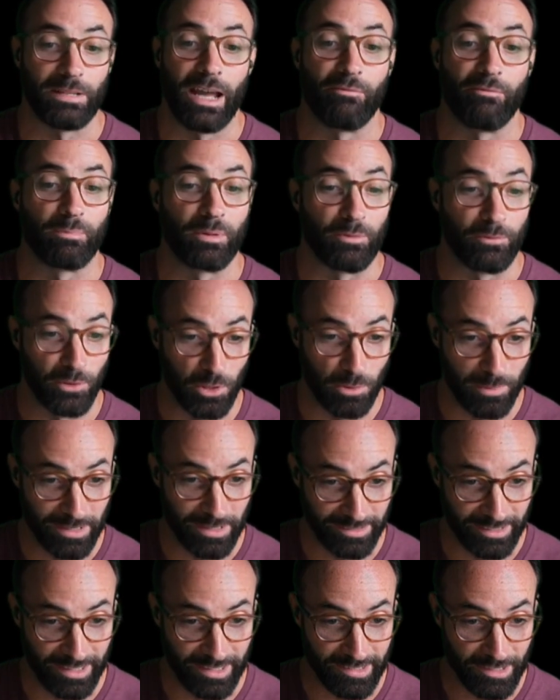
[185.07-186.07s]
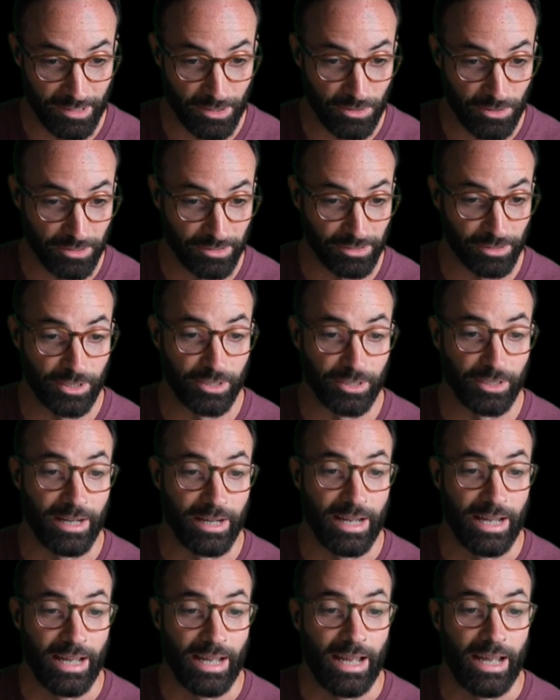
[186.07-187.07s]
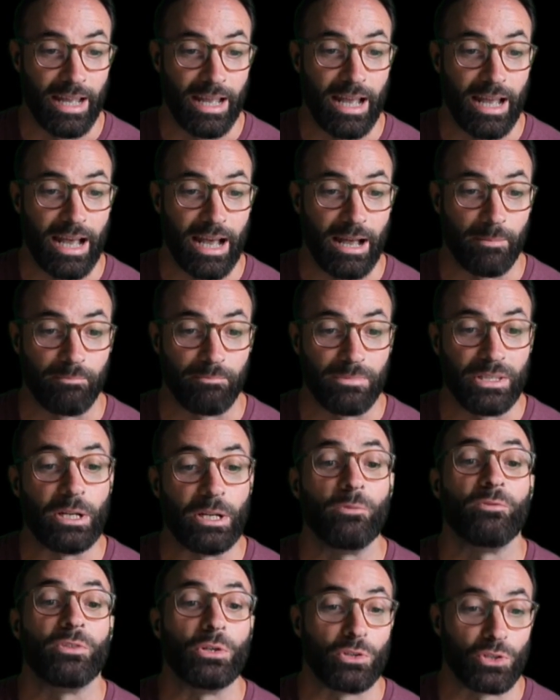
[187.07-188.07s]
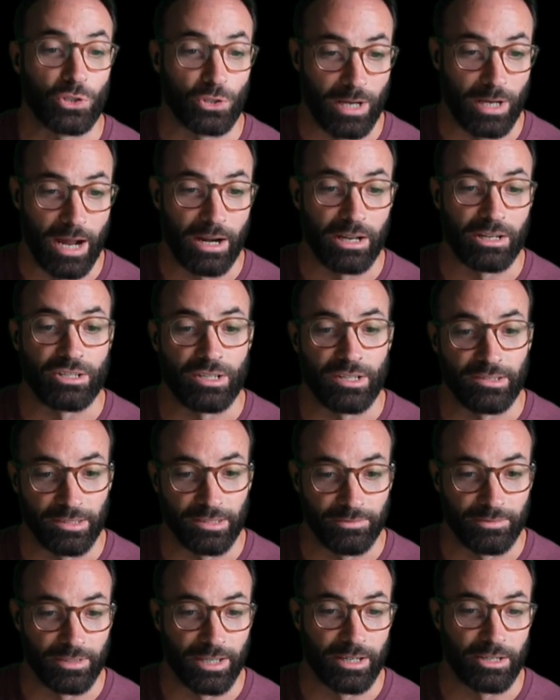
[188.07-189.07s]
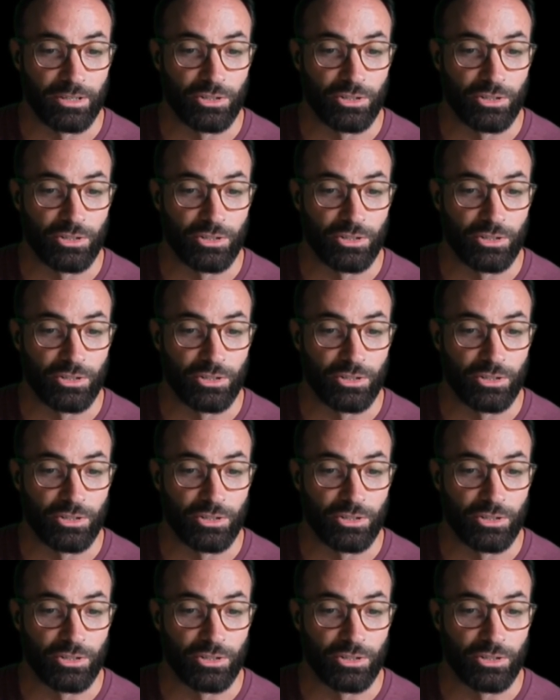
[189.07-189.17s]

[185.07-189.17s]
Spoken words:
have performance issues or, future outages if not